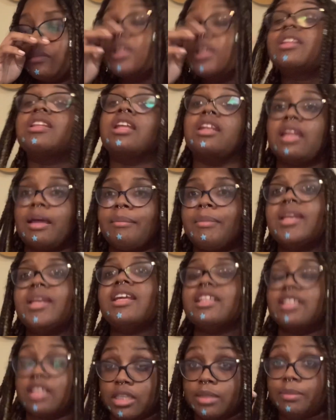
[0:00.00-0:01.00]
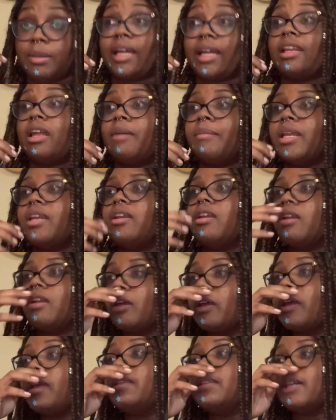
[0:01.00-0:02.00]
The lemon, it does smell like lemon.
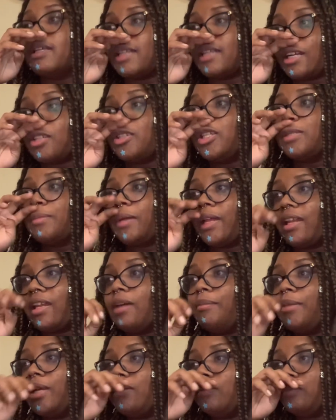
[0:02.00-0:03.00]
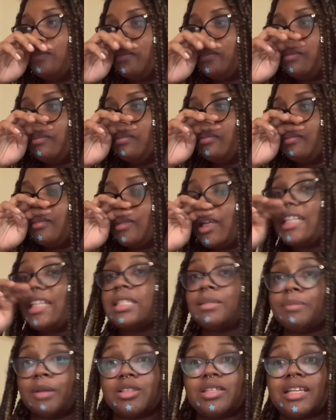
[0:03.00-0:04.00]
It does actually smell like lemon. It
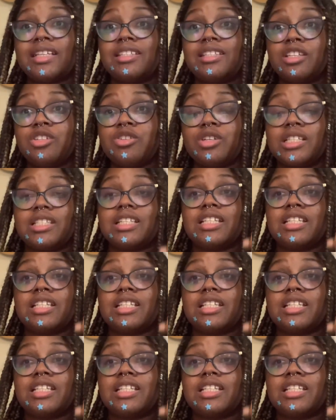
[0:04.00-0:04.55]
smells like citrus.